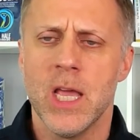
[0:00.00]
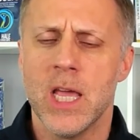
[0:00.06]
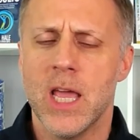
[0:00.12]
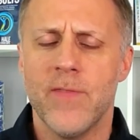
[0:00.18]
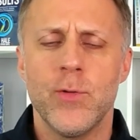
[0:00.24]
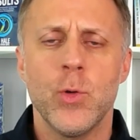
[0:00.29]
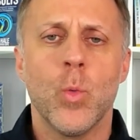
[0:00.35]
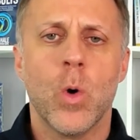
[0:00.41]

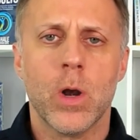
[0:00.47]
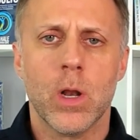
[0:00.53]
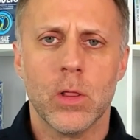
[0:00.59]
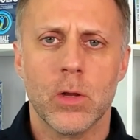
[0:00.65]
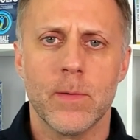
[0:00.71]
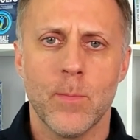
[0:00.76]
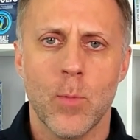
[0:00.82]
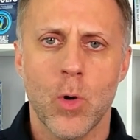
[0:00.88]
If you want to
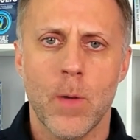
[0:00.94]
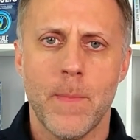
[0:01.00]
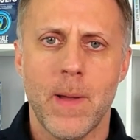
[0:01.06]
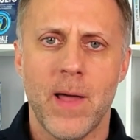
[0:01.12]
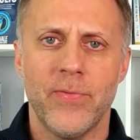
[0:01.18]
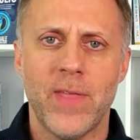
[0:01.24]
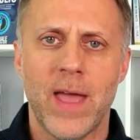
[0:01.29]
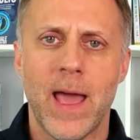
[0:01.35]
learn more
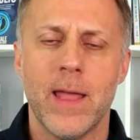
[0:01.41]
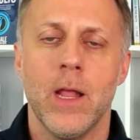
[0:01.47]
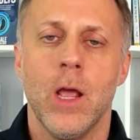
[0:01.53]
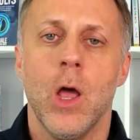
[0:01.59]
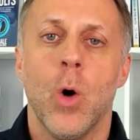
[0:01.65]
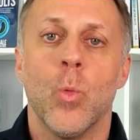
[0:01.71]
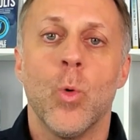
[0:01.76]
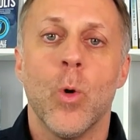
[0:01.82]
about that,
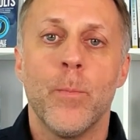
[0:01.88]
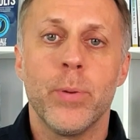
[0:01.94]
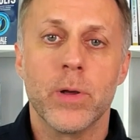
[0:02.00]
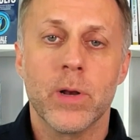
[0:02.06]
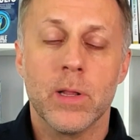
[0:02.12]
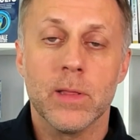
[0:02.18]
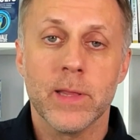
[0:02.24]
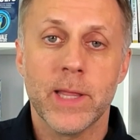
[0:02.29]
we'll
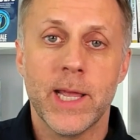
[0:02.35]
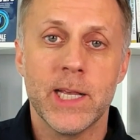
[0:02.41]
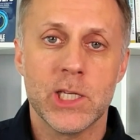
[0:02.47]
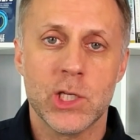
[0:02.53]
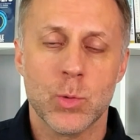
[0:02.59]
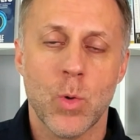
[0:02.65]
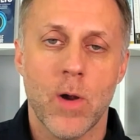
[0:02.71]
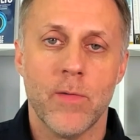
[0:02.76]
put a link
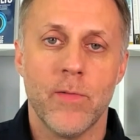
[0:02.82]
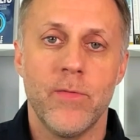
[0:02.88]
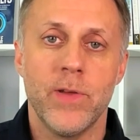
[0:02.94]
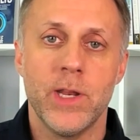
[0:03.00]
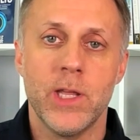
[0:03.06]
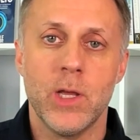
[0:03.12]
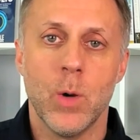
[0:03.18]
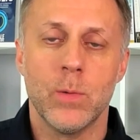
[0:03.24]
to our
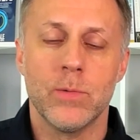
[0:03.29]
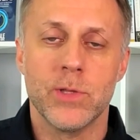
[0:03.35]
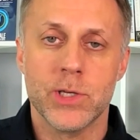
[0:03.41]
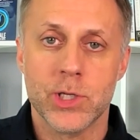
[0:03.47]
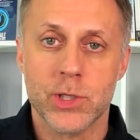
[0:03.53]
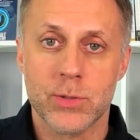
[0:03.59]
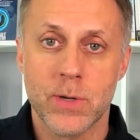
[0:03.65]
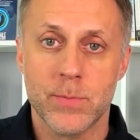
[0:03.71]
video in the
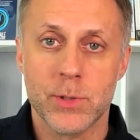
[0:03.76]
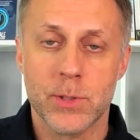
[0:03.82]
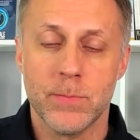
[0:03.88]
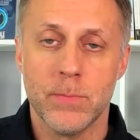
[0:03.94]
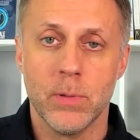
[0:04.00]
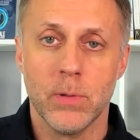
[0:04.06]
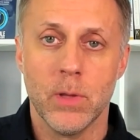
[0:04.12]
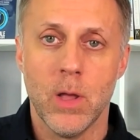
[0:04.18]

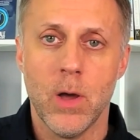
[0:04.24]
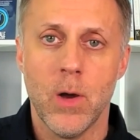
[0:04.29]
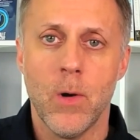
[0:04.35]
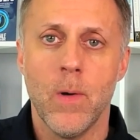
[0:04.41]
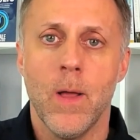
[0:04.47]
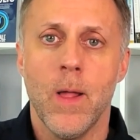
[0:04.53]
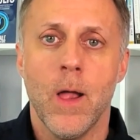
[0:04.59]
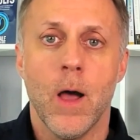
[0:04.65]
description
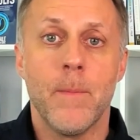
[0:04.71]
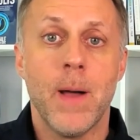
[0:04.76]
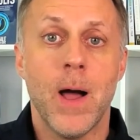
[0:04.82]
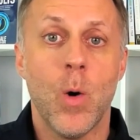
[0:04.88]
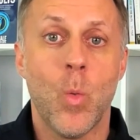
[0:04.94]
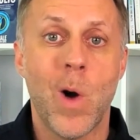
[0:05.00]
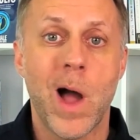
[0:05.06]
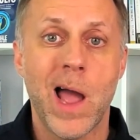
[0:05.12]
below
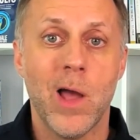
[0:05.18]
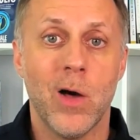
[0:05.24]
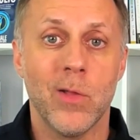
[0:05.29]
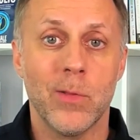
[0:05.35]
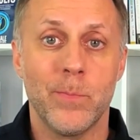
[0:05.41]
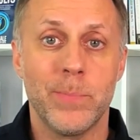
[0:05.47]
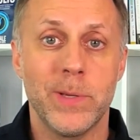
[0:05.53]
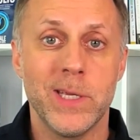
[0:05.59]
about why all
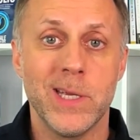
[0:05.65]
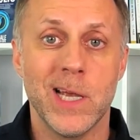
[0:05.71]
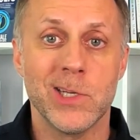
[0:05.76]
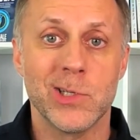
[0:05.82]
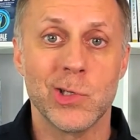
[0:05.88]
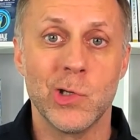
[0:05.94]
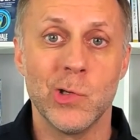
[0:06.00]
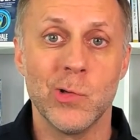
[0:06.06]
the
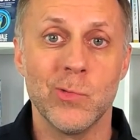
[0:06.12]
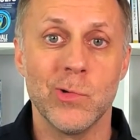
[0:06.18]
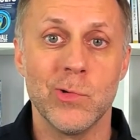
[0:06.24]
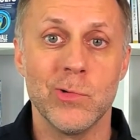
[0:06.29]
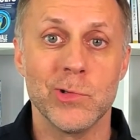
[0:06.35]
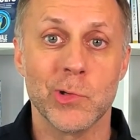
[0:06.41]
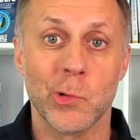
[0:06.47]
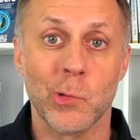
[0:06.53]
pH
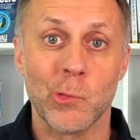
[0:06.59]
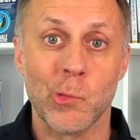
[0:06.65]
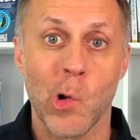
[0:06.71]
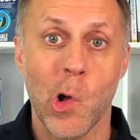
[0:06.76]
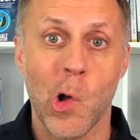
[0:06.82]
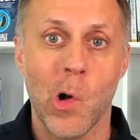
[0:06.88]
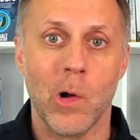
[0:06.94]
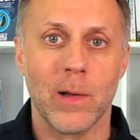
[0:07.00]
gurus are
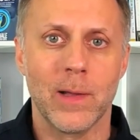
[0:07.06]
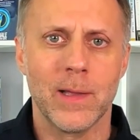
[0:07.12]
wrong.